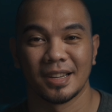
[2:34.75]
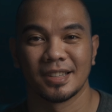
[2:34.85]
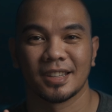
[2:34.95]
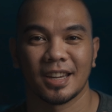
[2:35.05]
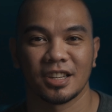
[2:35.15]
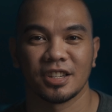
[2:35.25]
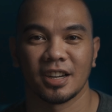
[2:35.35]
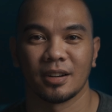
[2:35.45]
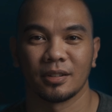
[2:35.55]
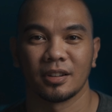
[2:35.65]
Sketch
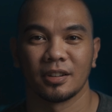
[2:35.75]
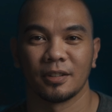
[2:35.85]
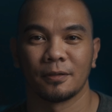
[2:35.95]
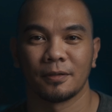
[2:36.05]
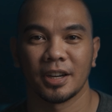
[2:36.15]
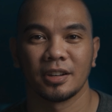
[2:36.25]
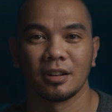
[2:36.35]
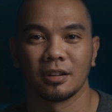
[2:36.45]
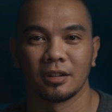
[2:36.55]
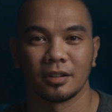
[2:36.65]
out the
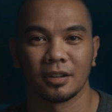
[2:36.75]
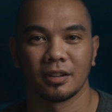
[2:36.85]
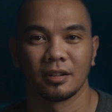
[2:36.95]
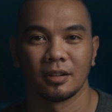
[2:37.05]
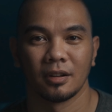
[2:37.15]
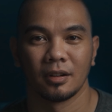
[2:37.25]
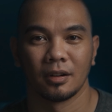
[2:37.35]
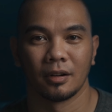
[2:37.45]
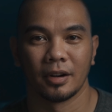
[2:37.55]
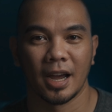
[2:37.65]
final look
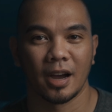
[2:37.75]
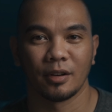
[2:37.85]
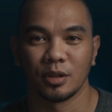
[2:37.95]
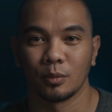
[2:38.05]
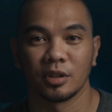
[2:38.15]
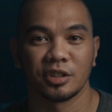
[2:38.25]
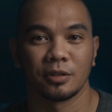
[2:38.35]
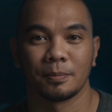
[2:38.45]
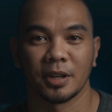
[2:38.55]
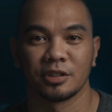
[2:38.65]
on how you want
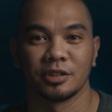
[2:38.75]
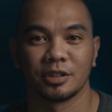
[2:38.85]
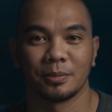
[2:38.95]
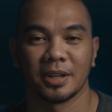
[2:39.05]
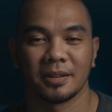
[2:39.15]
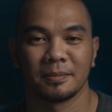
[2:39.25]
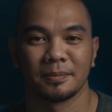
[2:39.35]
your picture to be.